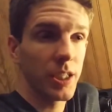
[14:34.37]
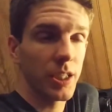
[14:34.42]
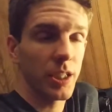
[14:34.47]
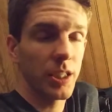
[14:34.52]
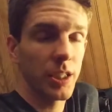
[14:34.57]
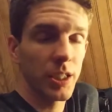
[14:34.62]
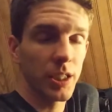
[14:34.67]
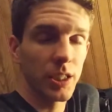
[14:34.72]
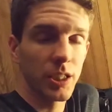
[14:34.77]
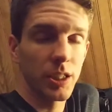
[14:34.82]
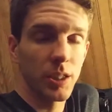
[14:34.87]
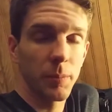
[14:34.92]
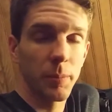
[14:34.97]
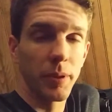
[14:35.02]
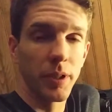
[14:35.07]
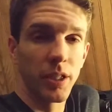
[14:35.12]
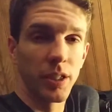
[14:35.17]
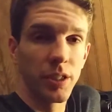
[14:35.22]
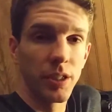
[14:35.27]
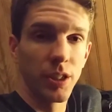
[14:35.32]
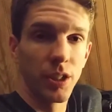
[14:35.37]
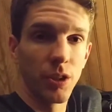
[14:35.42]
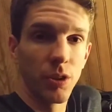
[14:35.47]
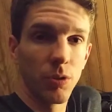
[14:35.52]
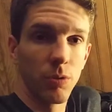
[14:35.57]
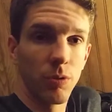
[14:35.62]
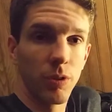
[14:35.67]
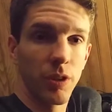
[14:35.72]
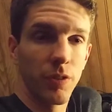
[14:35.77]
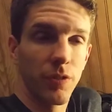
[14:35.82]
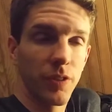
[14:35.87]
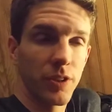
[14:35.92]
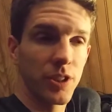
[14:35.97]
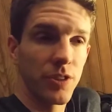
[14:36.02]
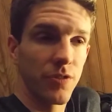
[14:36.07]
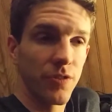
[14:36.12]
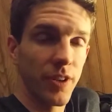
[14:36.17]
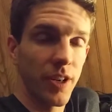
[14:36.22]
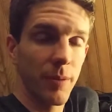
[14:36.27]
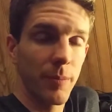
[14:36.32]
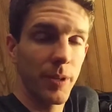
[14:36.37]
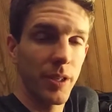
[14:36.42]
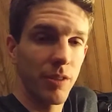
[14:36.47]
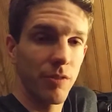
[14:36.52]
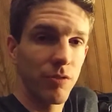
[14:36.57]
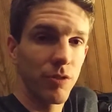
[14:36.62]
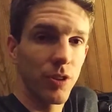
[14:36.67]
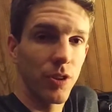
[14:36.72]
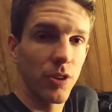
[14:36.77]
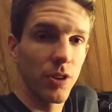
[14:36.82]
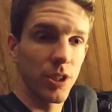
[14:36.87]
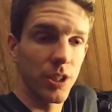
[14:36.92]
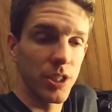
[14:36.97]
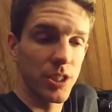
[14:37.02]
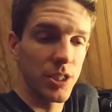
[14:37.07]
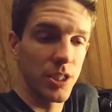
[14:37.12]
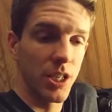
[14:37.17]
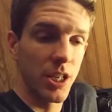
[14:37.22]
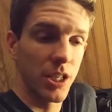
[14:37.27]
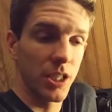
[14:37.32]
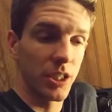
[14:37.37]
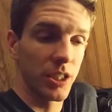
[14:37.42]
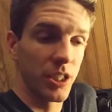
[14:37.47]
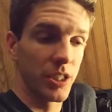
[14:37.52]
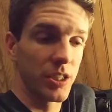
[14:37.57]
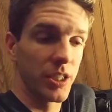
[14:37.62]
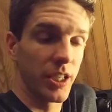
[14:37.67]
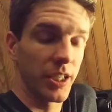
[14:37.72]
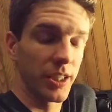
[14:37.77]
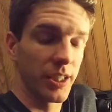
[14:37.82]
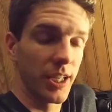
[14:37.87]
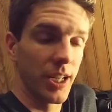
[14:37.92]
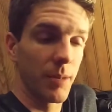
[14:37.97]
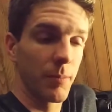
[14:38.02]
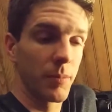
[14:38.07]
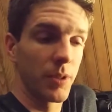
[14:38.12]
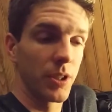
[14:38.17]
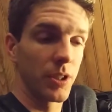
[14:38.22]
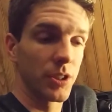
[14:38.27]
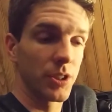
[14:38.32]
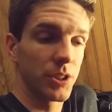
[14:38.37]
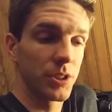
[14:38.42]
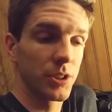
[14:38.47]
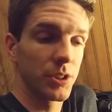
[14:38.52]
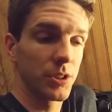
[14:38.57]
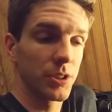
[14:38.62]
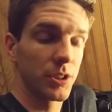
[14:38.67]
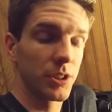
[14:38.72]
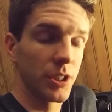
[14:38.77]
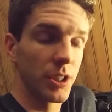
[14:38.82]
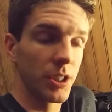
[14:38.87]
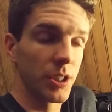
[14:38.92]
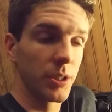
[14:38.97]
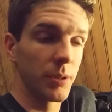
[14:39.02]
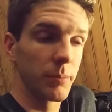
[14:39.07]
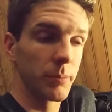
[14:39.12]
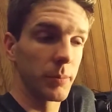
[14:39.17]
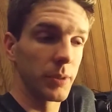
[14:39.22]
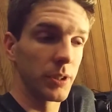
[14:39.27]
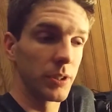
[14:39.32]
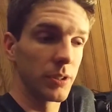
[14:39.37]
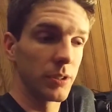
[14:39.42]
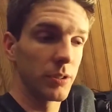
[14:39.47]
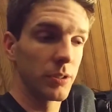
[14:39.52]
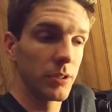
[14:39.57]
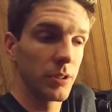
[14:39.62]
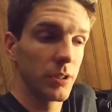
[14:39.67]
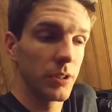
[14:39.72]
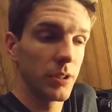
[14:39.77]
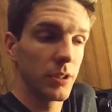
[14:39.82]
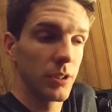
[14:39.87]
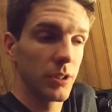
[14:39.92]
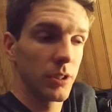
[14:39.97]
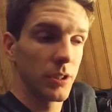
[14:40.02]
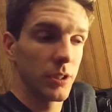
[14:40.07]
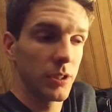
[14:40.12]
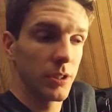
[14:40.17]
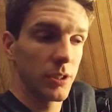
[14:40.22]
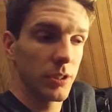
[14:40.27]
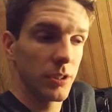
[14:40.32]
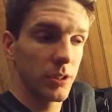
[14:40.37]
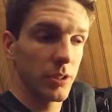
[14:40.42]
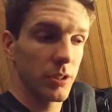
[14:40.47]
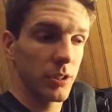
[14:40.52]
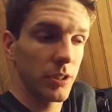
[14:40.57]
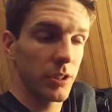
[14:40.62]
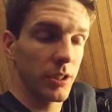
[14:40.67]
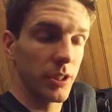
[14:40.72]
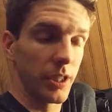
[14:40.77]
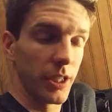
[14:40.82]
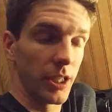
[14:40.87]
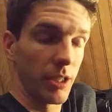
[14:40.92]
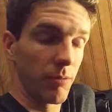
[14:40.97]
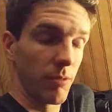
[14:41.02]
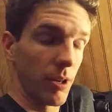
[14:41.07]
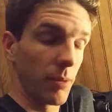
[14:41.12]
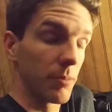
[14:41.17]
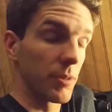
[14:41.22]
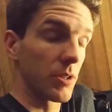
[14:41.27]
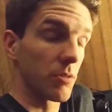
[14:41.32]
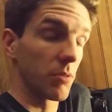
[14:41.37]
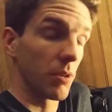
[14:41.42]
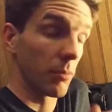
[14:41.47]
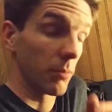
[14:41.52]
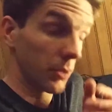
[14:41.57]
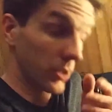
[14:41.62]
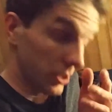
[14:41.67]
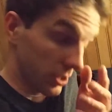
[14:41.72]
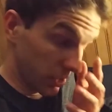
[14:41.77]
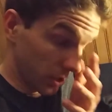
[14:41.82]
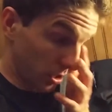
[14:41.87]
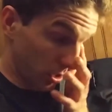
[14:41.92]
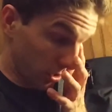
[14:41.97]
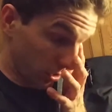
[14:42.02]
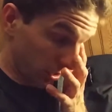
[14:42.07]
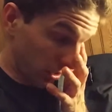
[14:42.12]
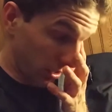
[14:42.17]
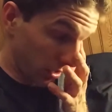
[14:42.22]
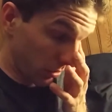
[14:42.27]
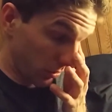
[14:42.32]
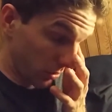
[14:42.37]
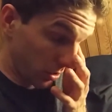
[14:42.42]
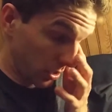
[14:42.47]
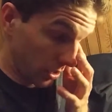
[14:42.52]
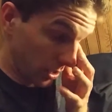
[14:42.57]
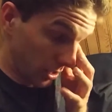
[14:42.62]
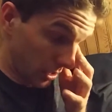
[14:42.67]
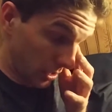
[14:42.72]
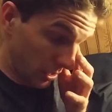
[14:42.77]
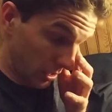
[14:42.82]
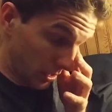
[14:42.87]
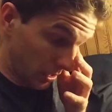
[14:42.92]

it can depend, If it's a 5-minute vlog, it's not going to take that much time, but yeah, I'm just rambling on now.